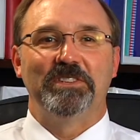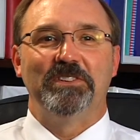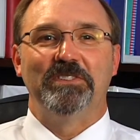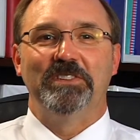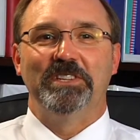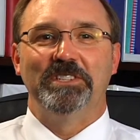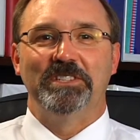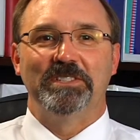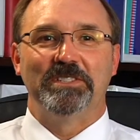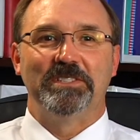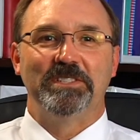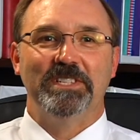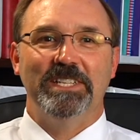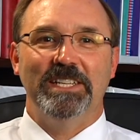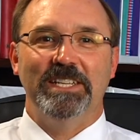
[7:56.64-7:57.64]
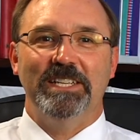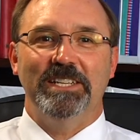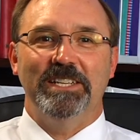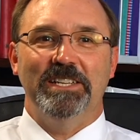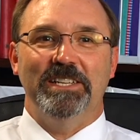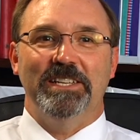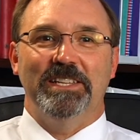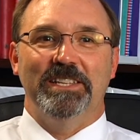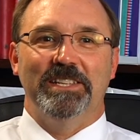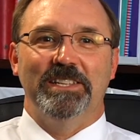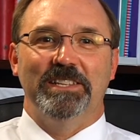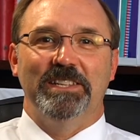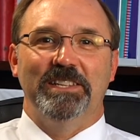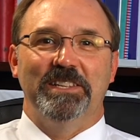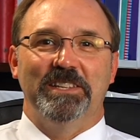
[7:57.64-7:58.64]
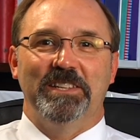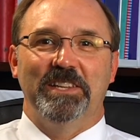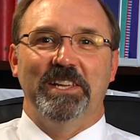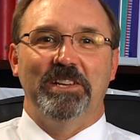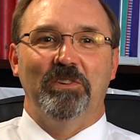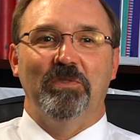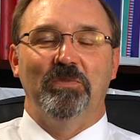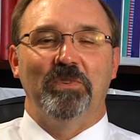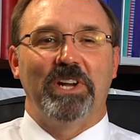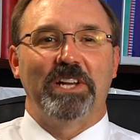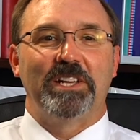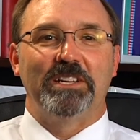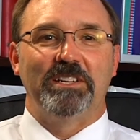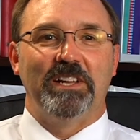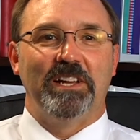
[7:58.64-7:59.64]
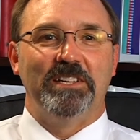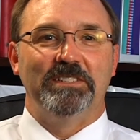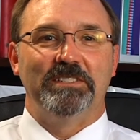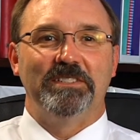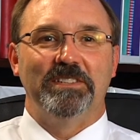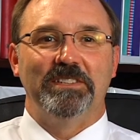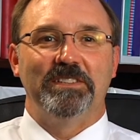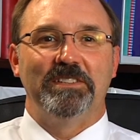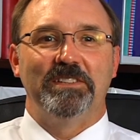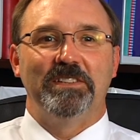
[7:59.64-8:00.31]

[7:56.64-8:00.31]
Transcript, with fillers: there that just they don't recognize that